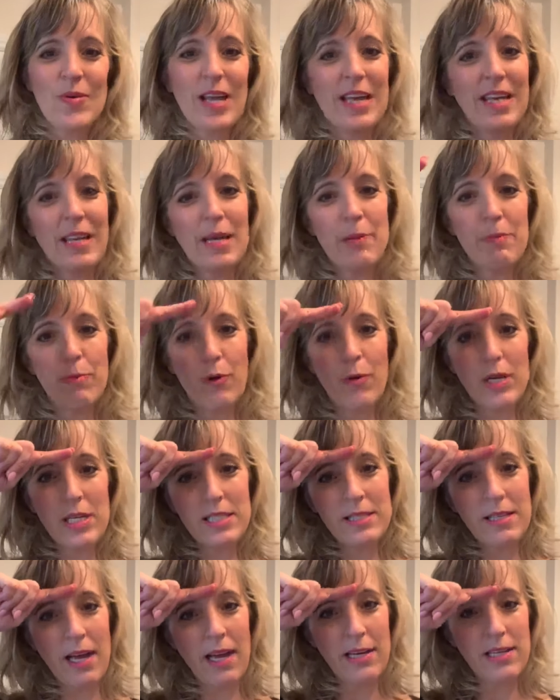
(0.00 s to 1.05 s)
any boy
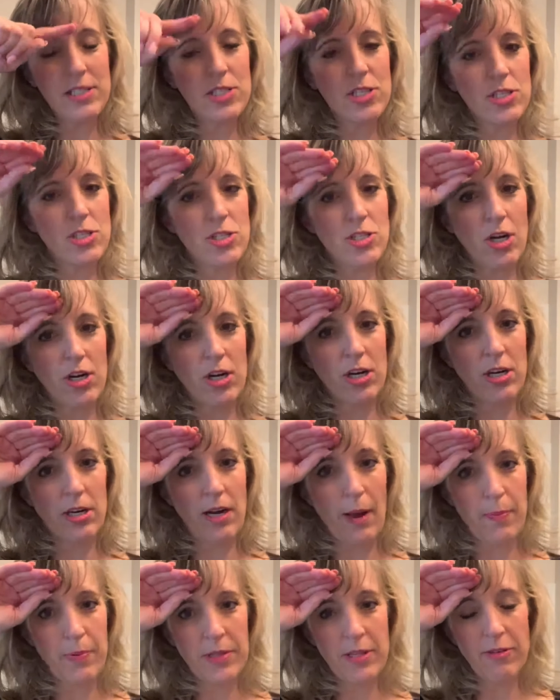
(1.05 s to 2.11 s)
signs are
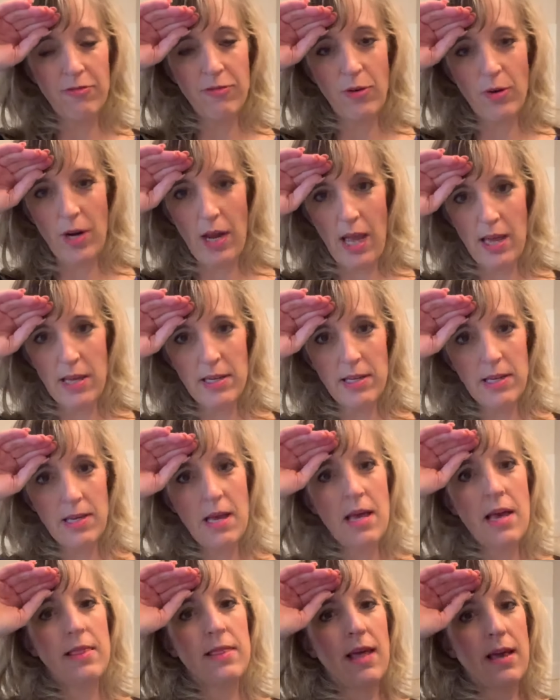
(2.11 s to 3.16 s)
up at the forehead.
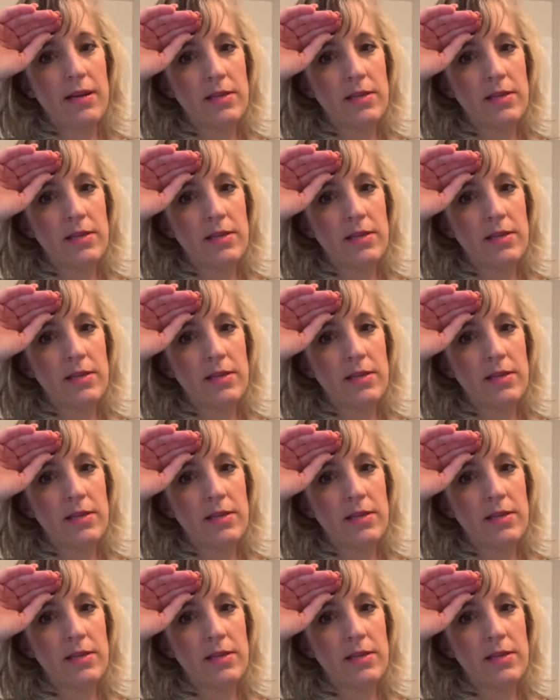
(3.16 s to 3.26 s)
That